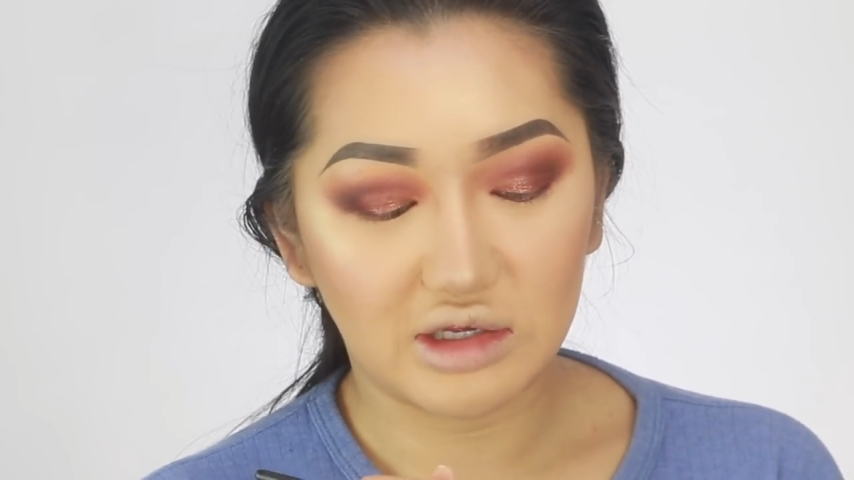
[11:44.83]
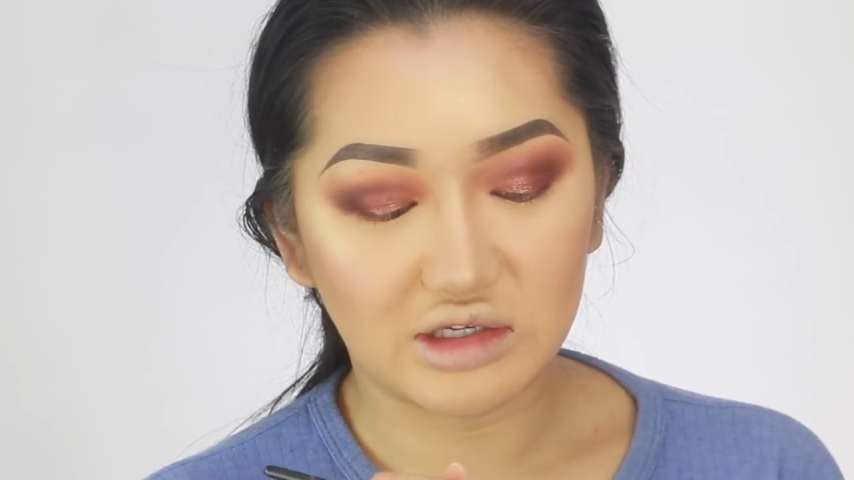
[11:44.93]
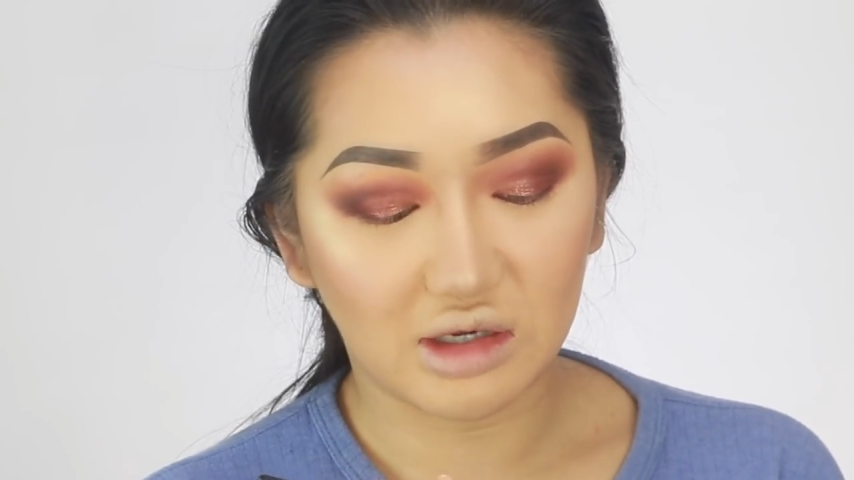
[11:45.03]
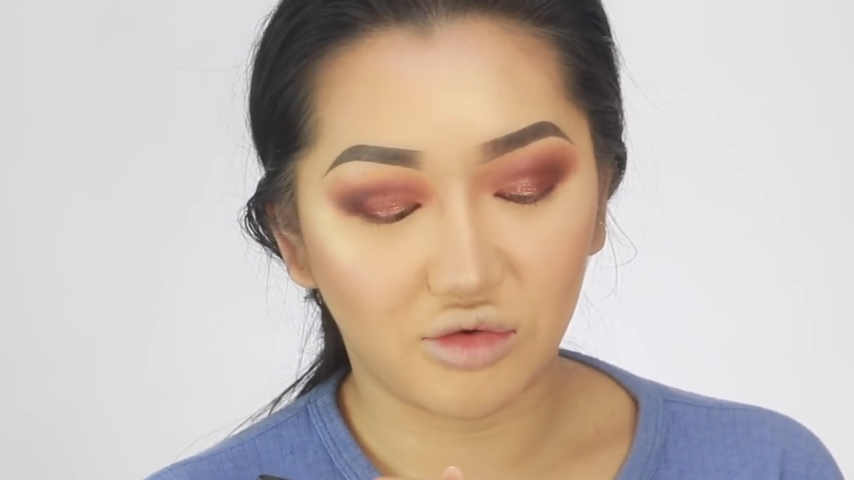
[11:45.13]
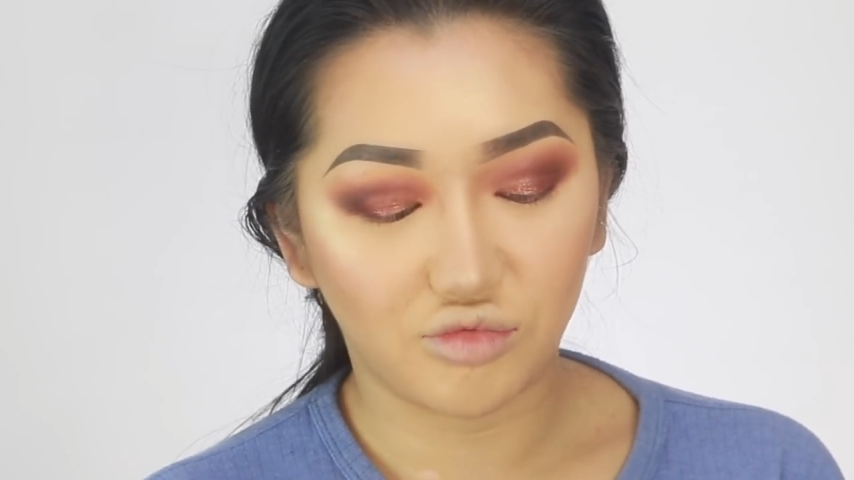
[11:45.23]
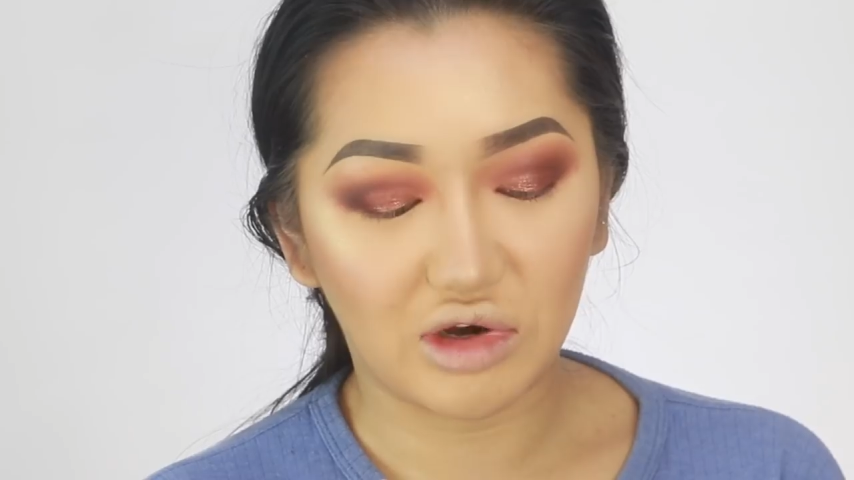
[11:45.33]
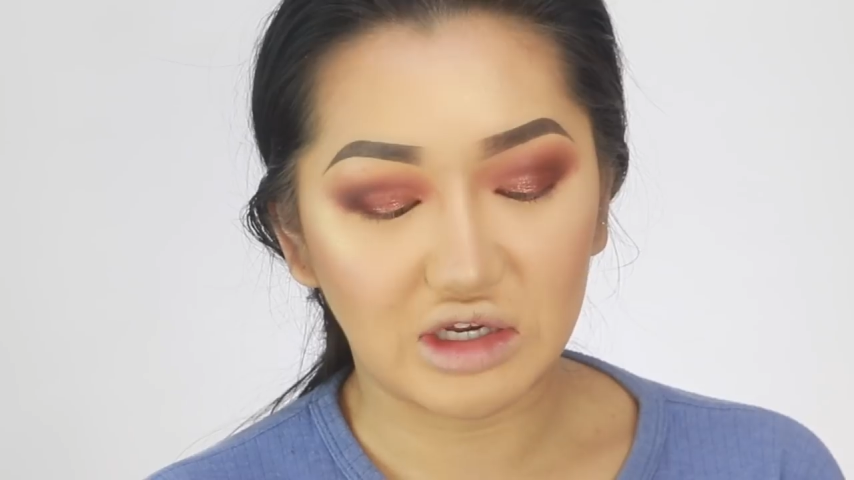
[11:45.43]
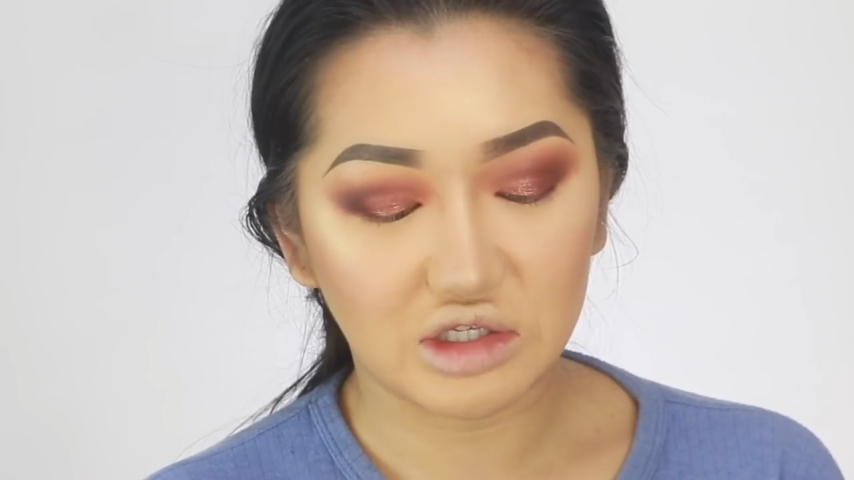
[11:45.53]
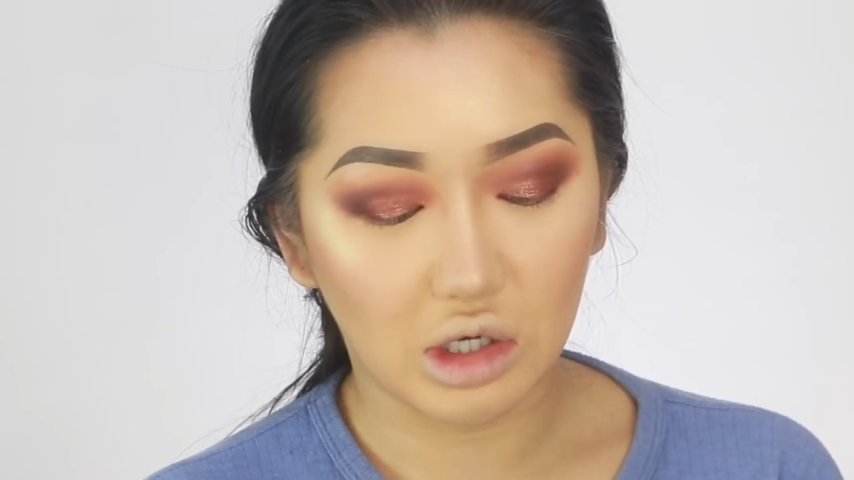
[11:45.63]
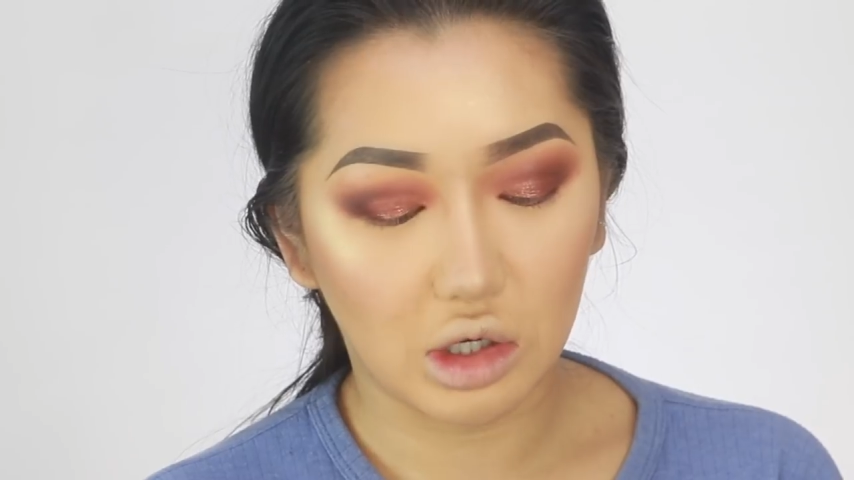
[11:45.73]
these kind of
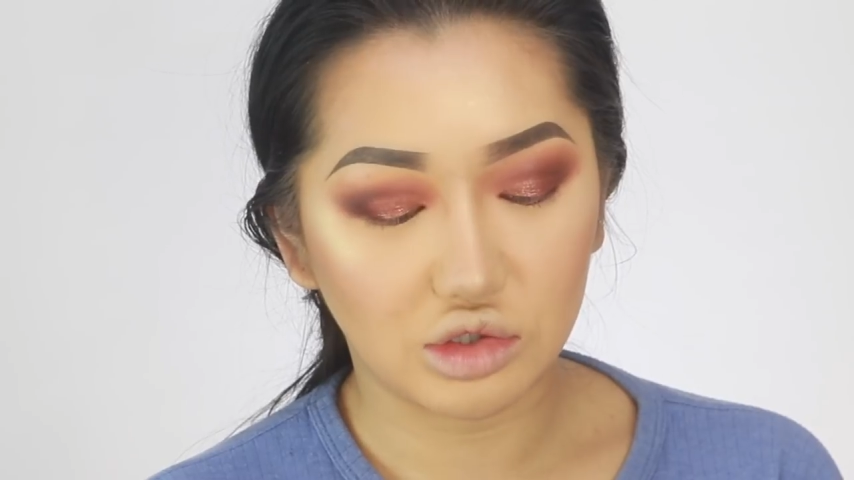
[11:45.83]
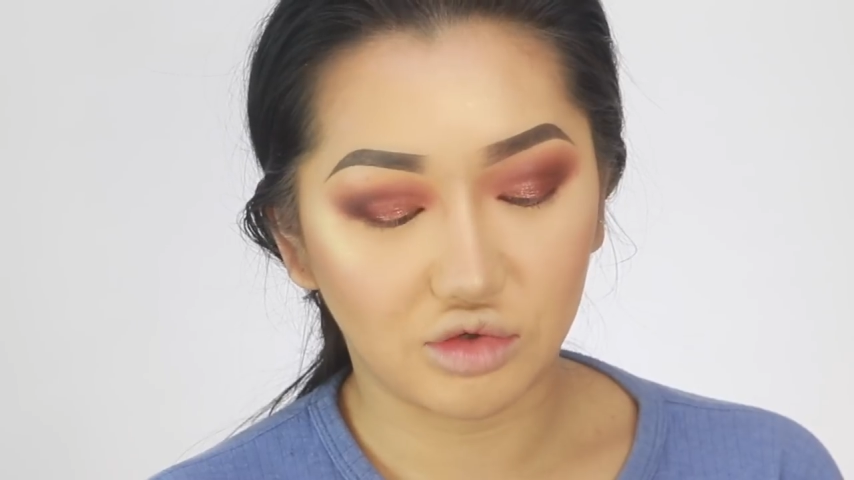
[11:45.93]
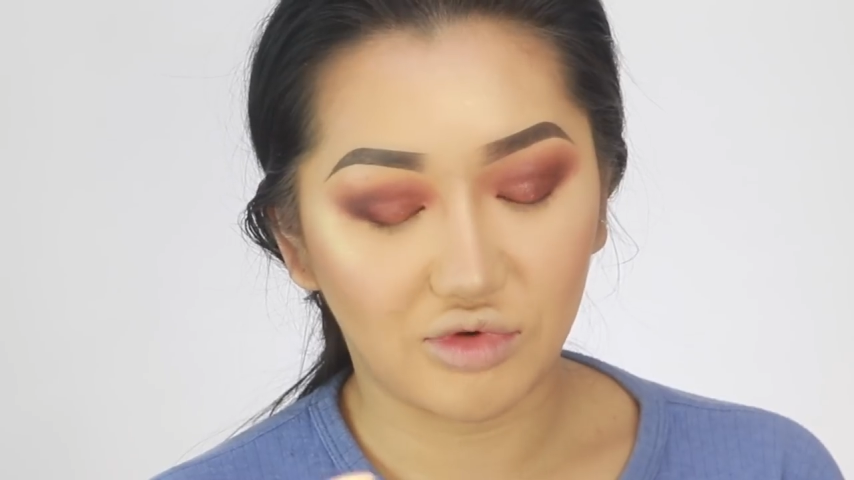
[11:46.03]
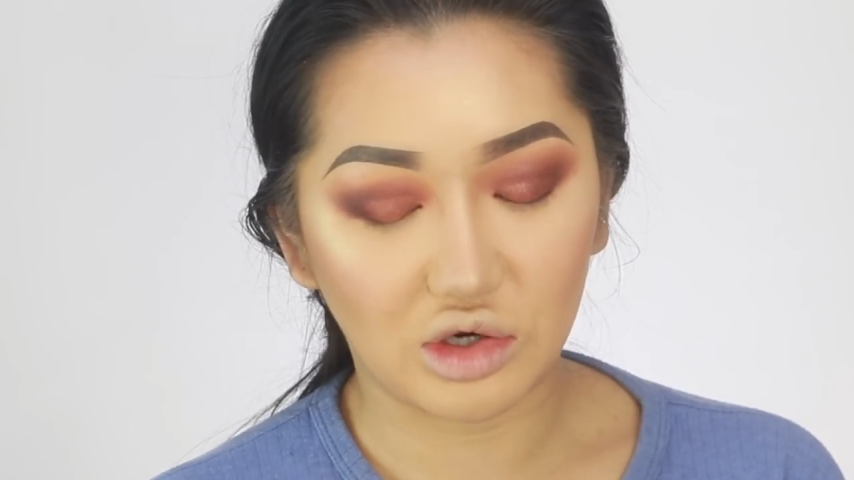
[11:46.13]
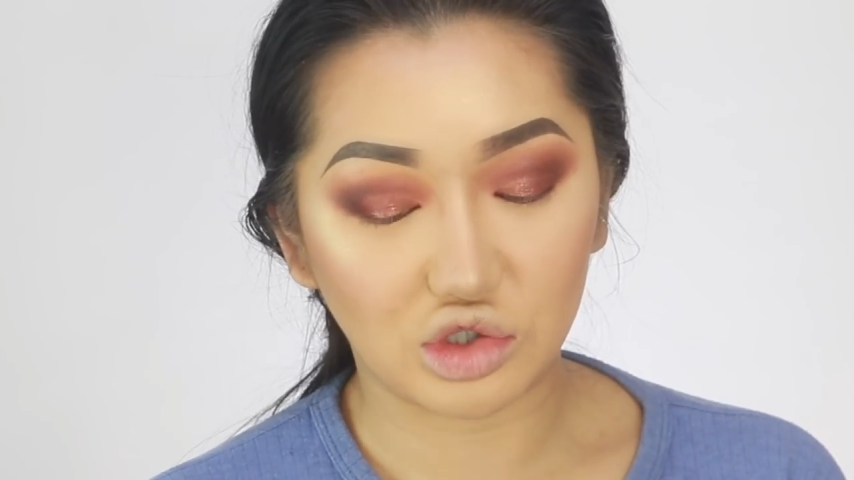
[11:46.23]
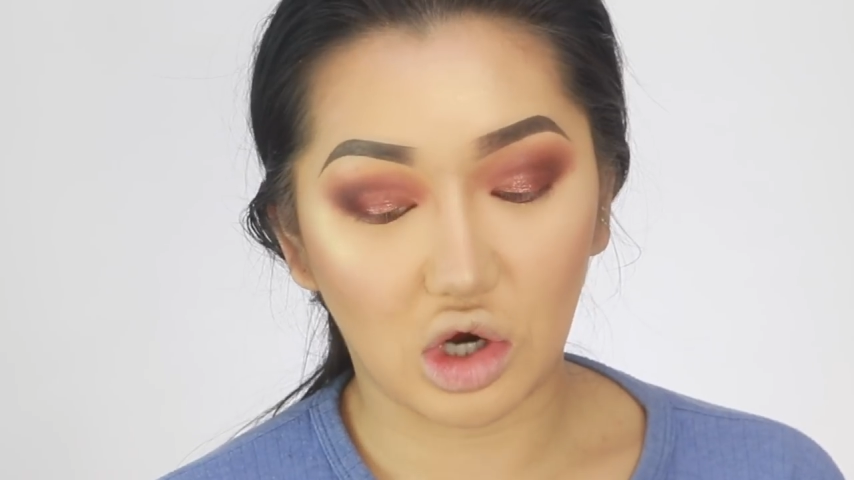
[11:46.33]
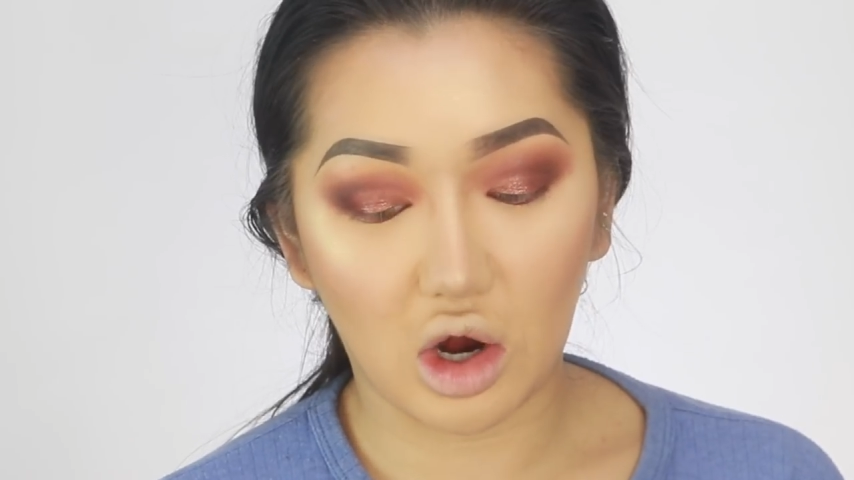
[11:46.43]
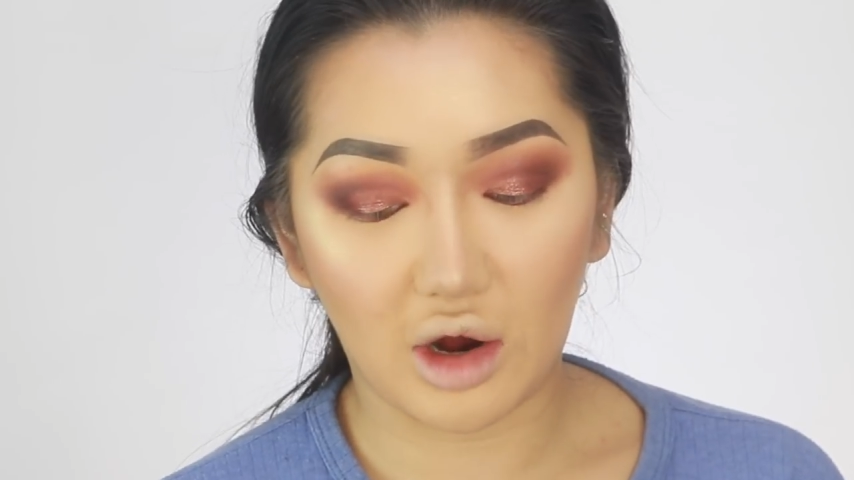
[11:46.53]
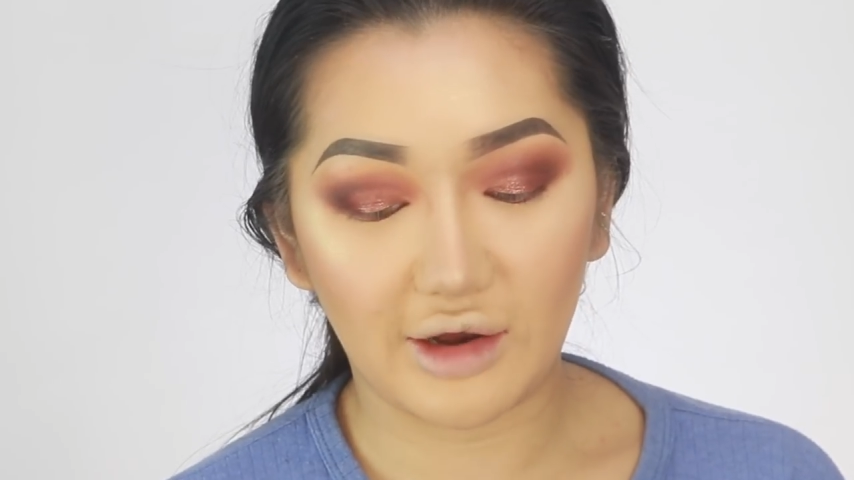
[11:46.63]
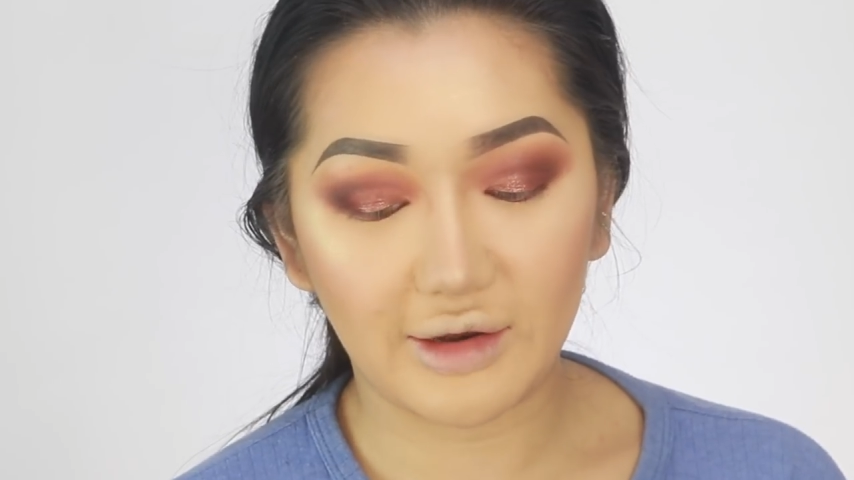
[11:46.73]
reddy tones around your
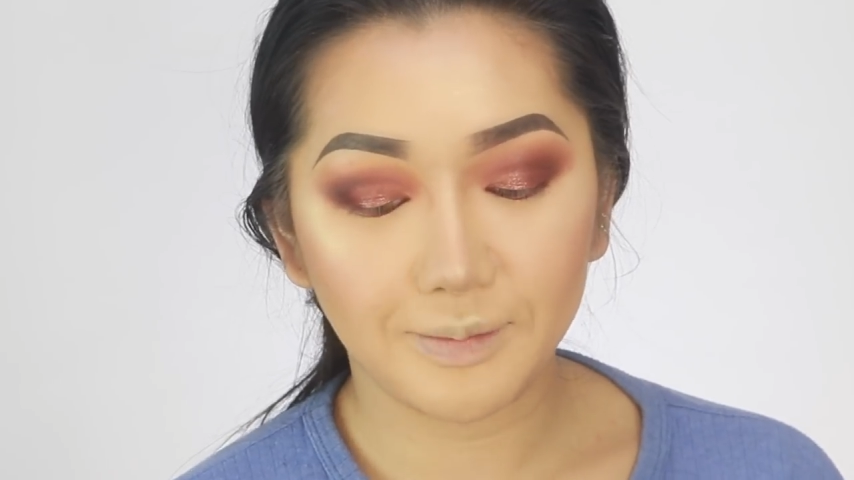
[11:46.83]
eye,